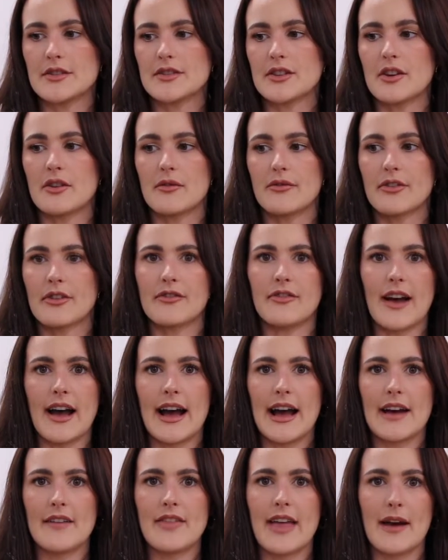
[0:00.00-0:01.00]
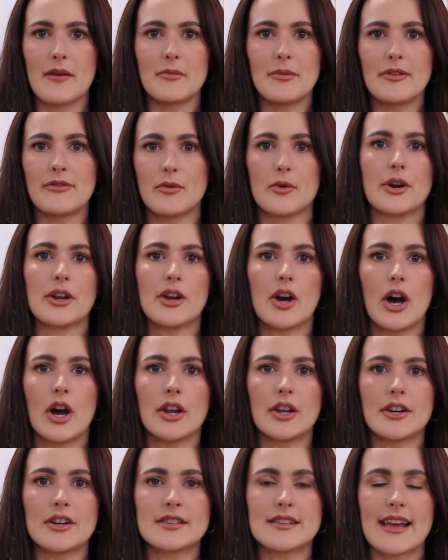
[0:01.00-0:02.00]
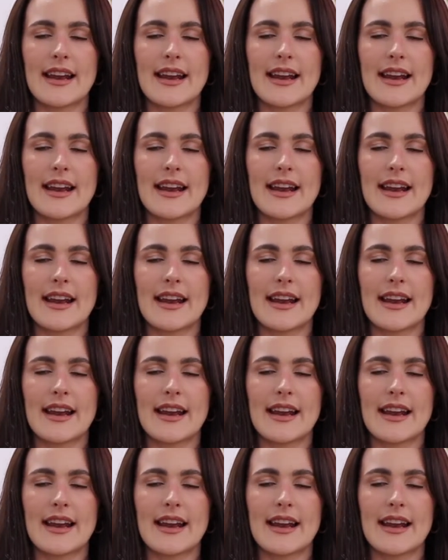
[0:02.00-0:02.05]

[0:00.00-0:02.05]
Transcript: So for 5, that would be $40.